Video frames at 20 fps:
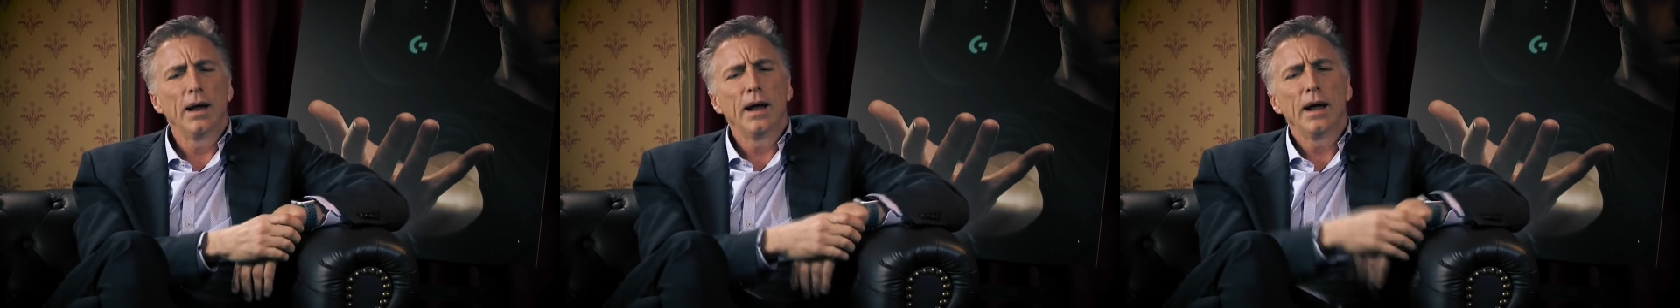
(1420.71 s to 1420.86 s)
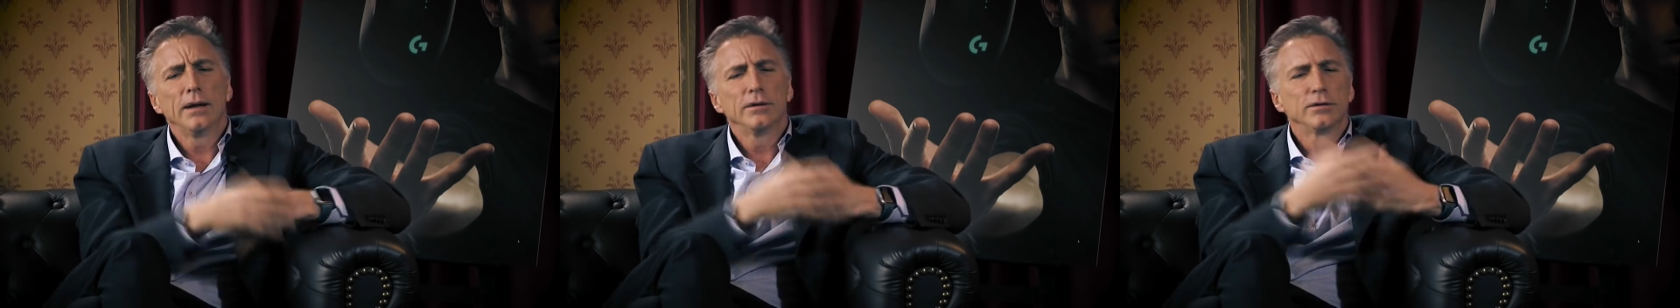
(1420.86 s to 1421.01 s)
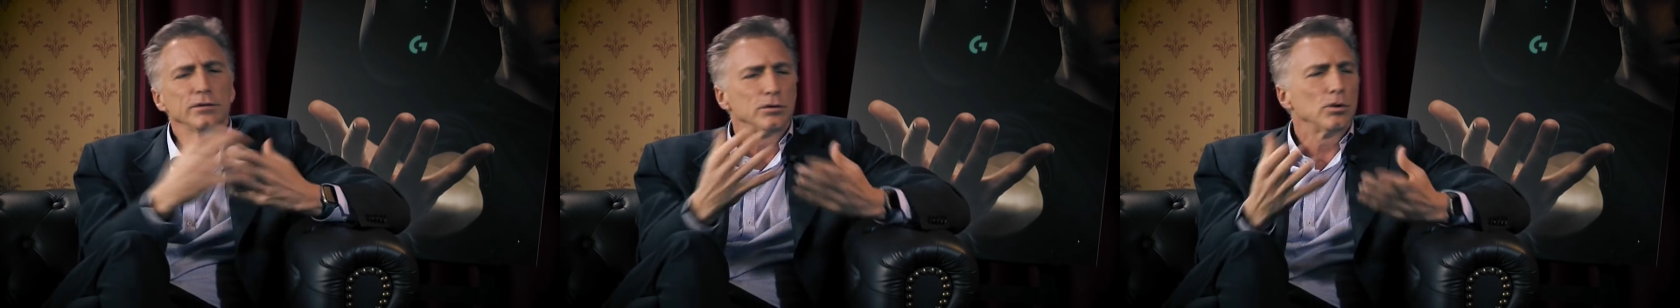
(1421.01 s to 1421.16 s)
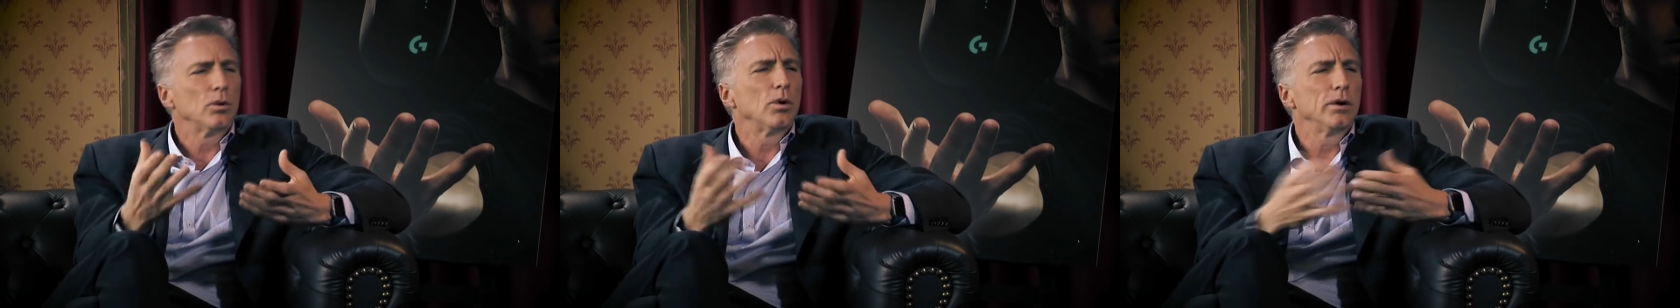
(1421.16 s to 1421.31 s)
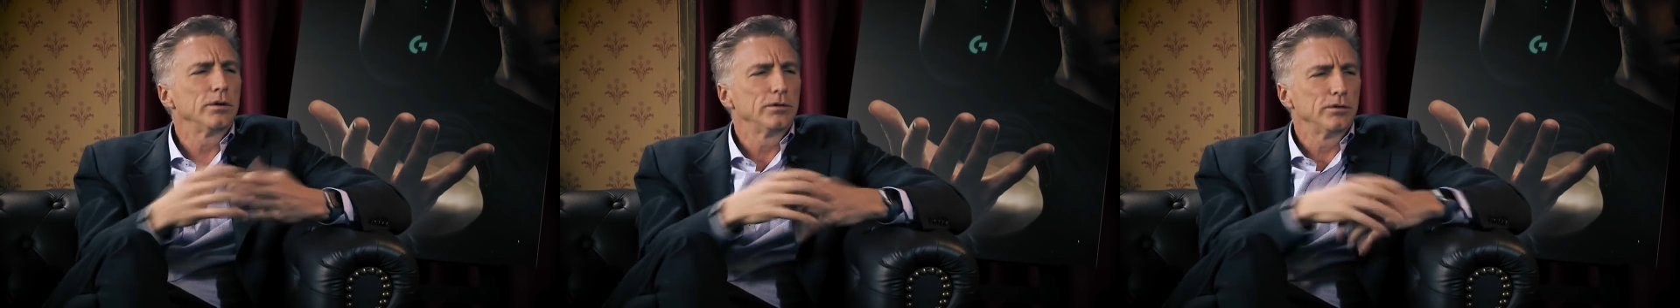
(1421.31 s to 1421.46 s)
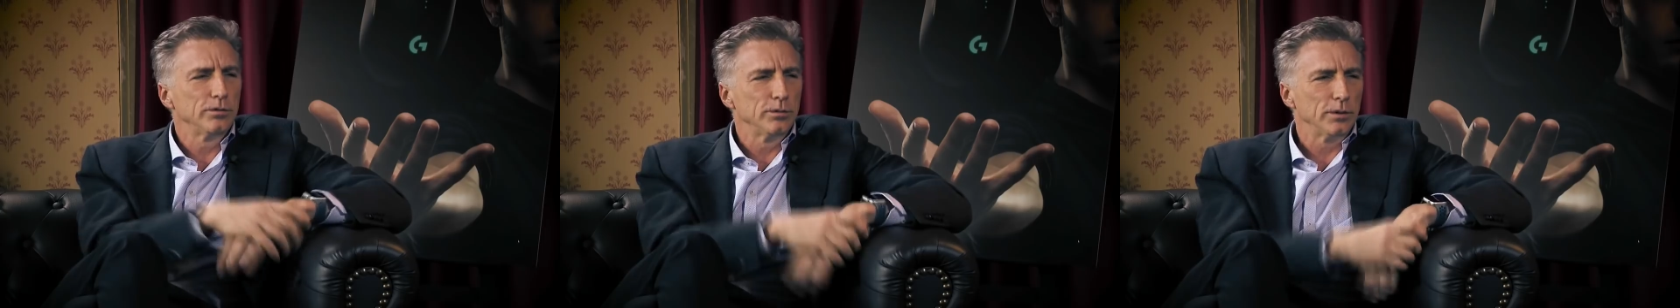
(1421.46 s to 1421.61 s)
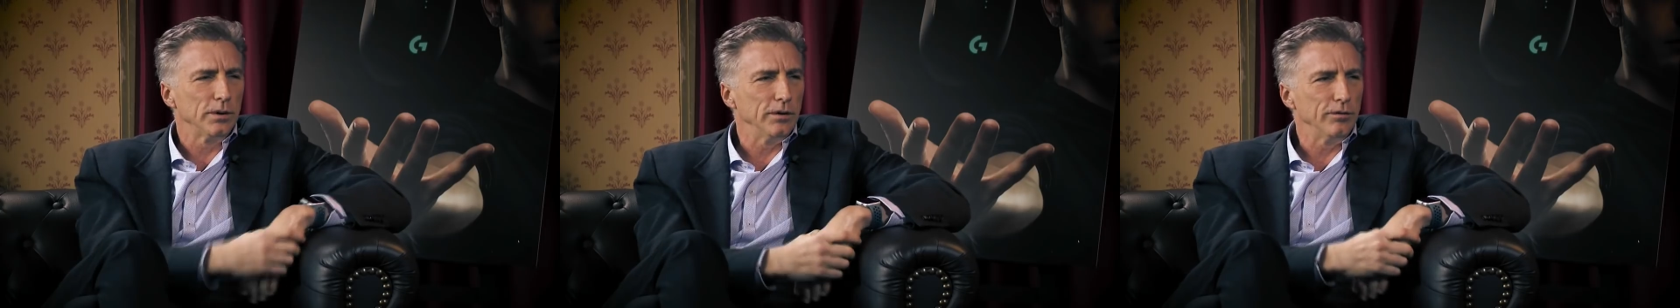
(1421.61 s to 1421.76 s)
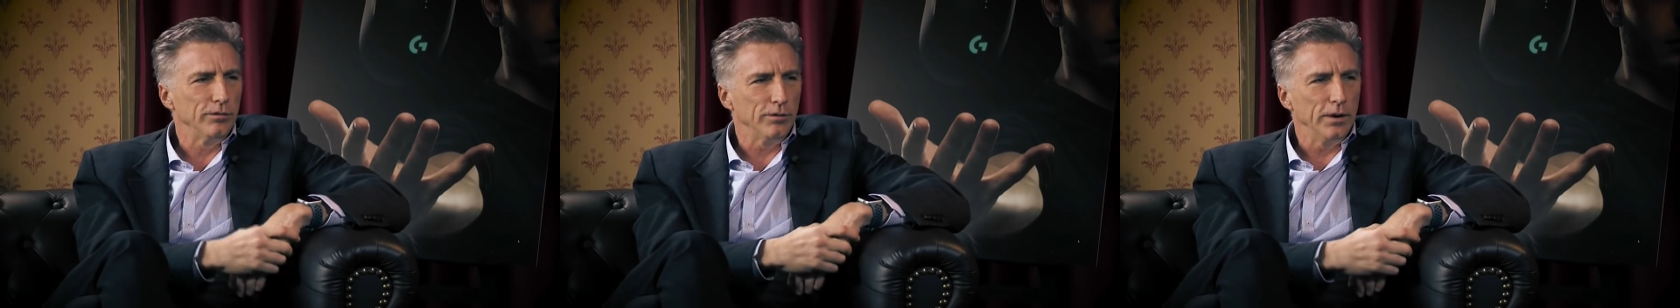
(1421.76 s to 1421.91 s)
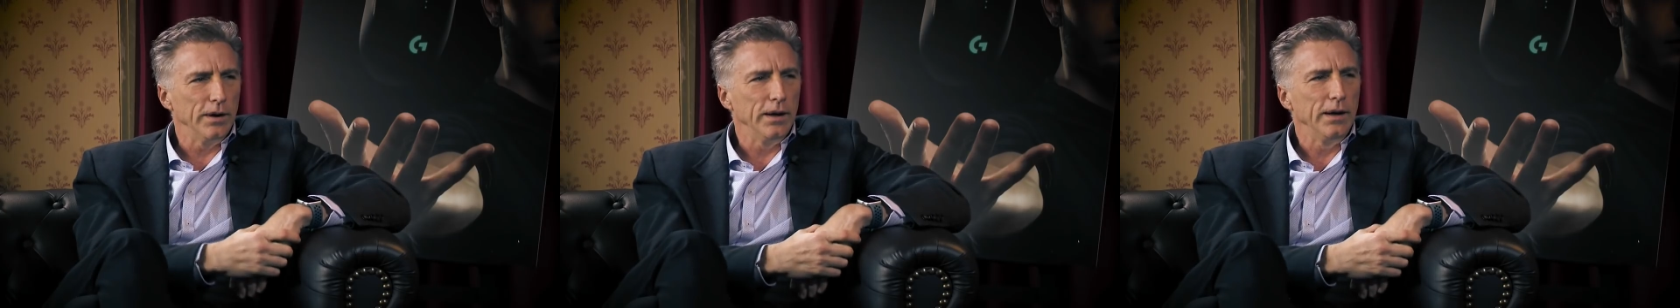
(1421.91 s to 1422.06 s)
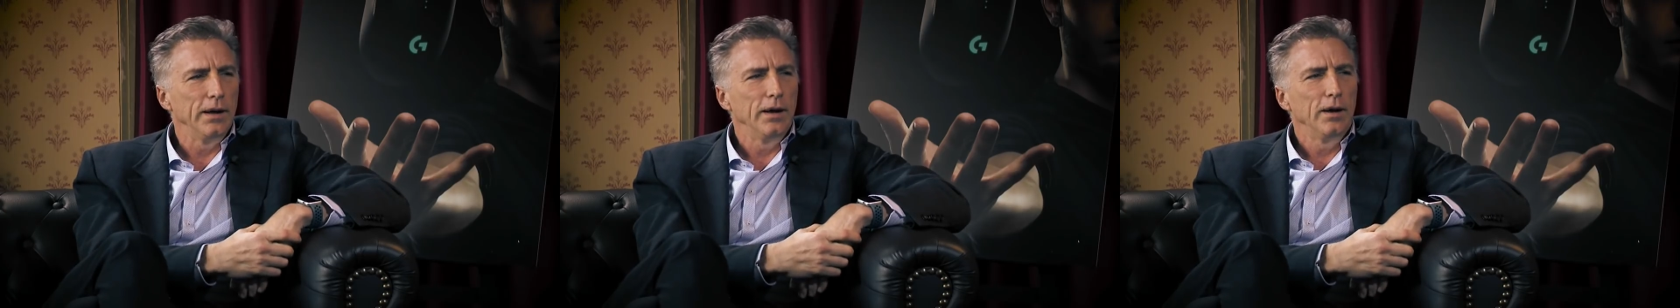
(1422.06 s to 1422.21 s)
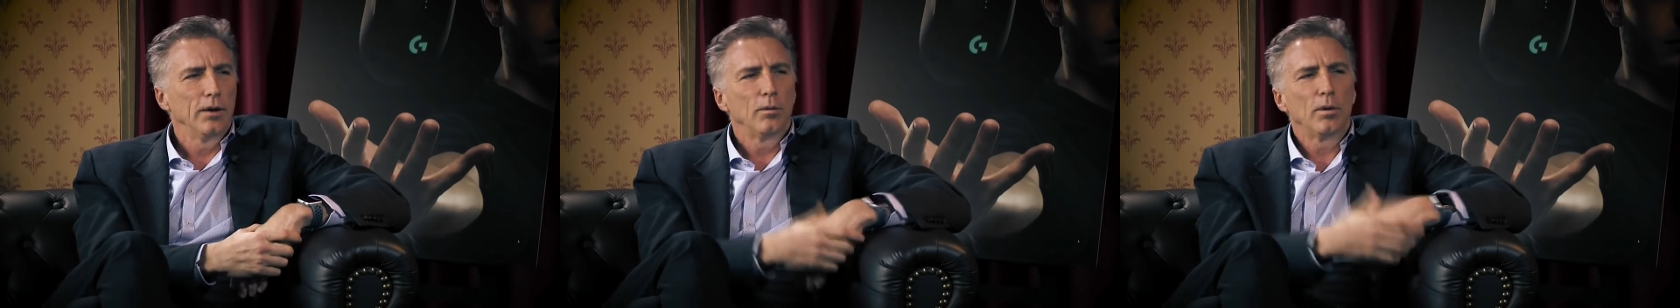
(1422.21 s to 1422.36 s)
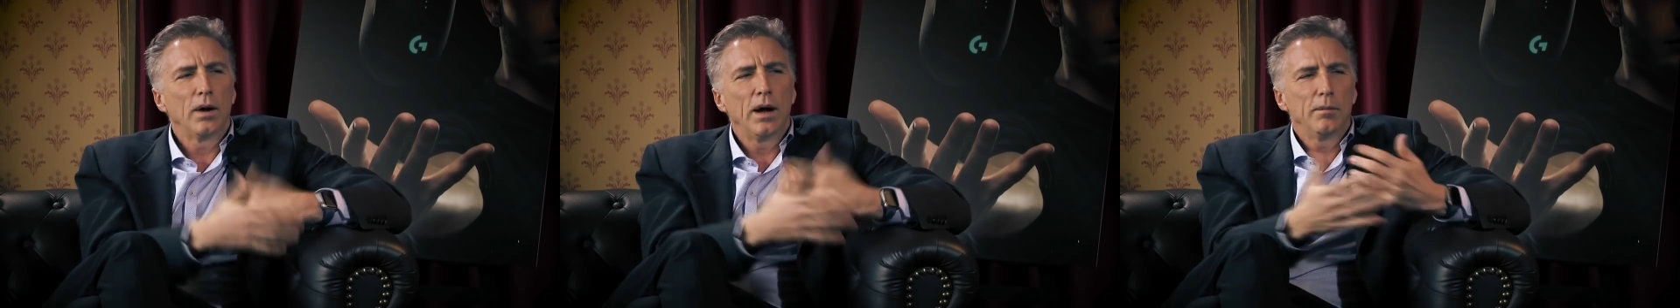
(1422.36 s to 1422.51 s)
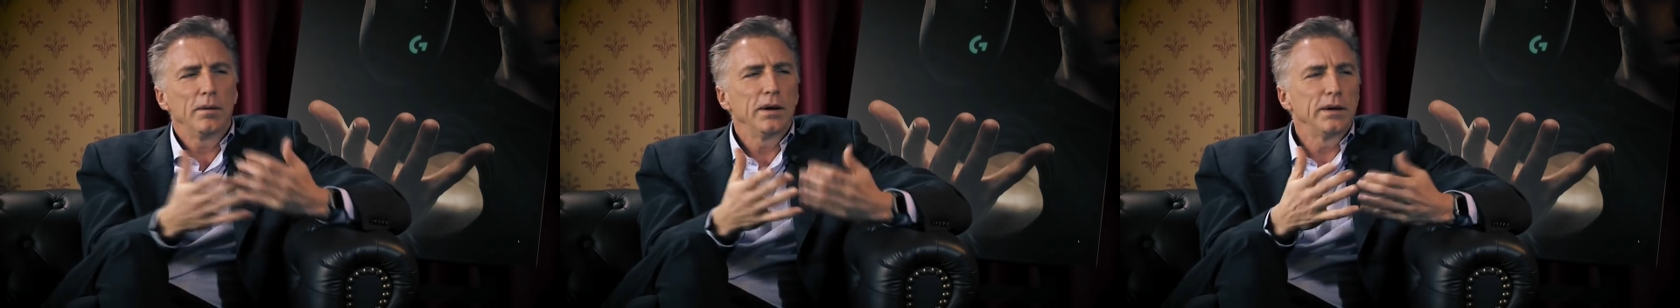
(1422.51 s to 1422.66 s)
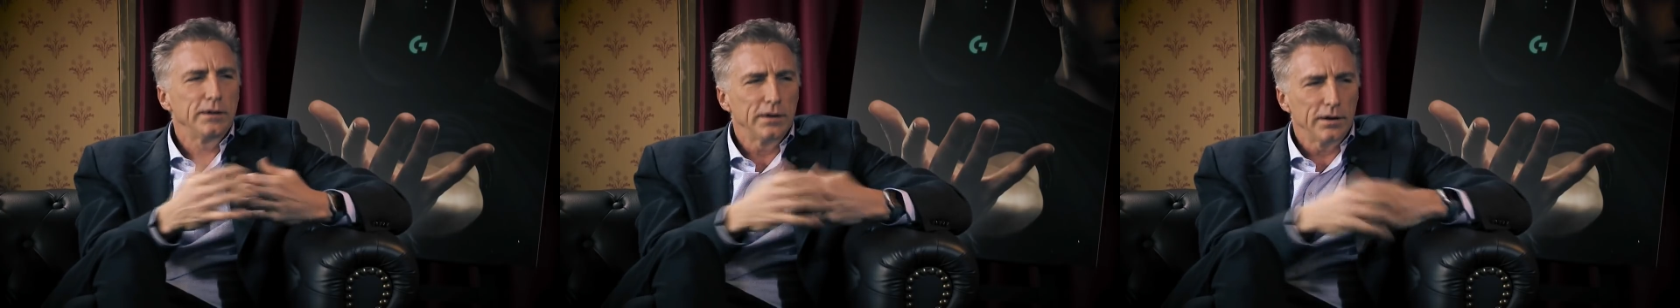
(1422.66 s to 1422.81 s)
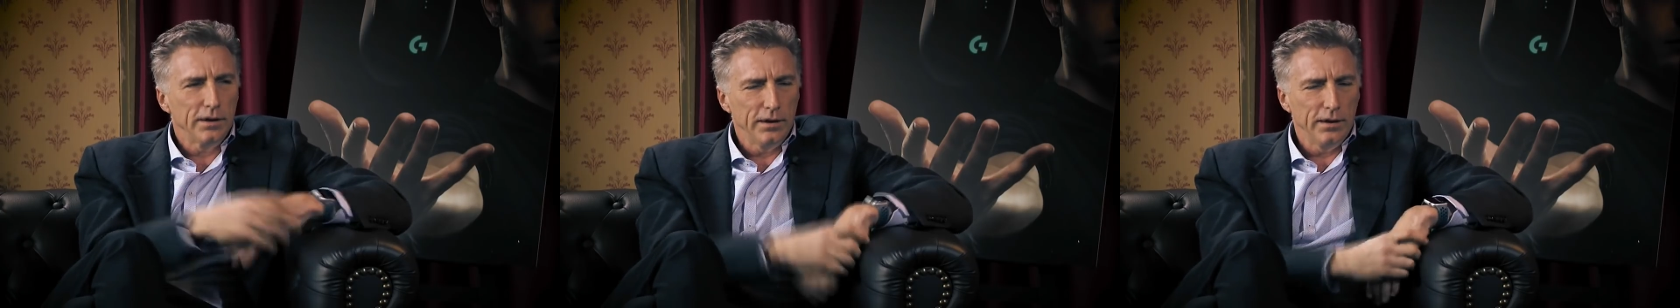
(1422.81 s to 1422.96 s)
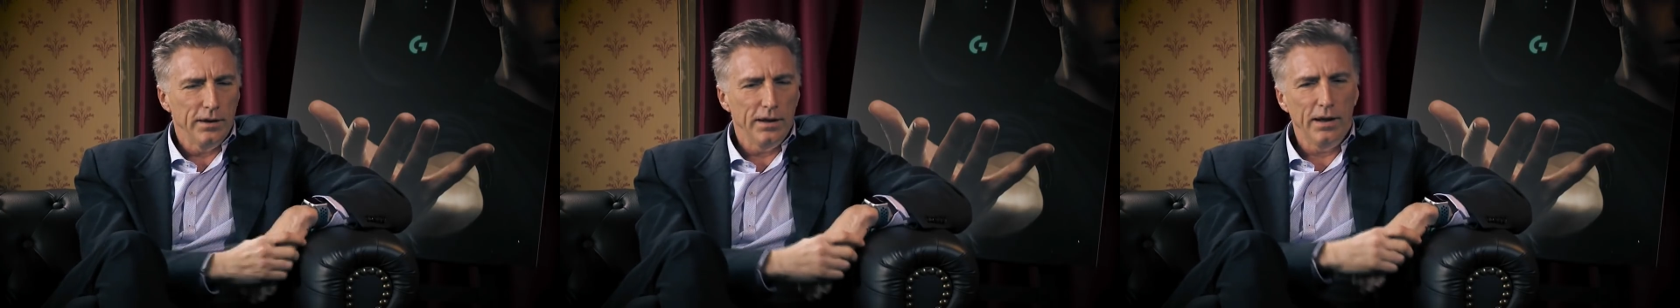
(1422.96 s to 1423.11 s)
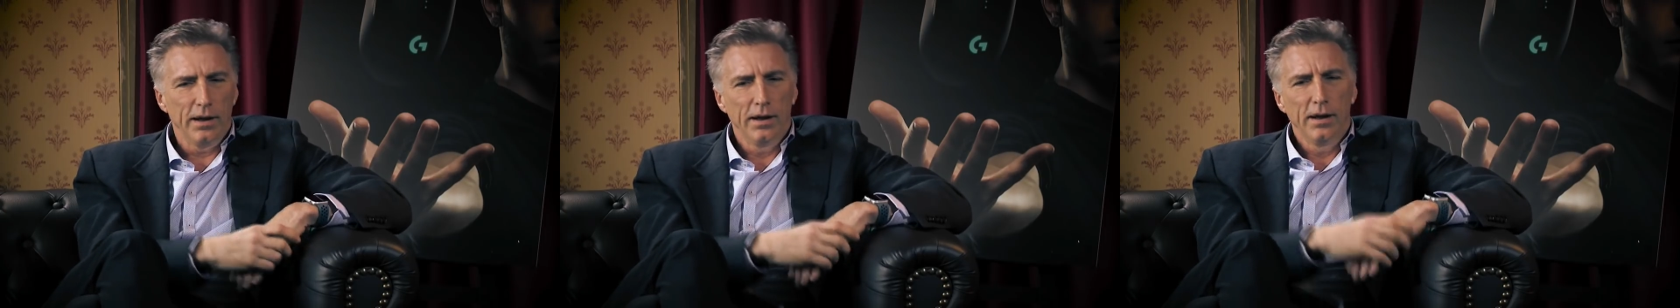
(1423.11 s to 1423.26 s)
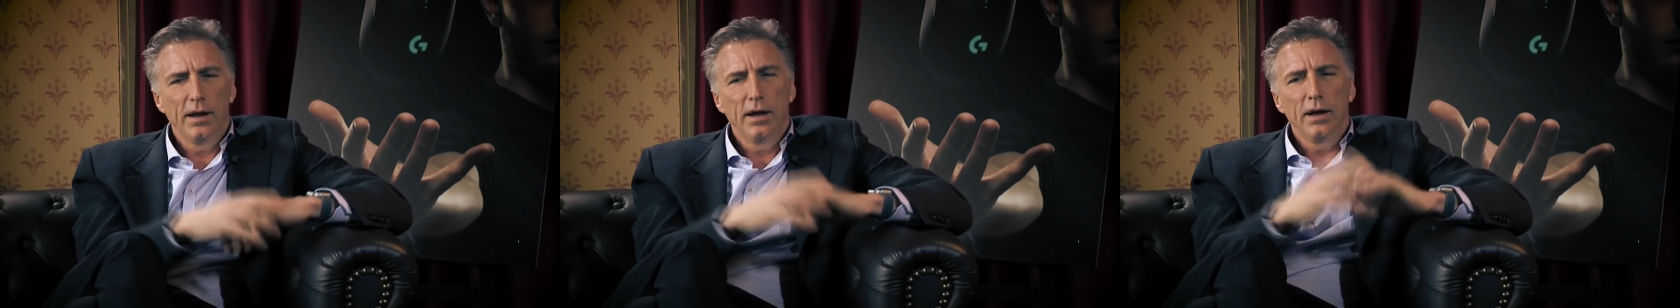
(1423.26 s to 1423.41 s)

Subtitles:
And storage is really free. Why am I telling you that?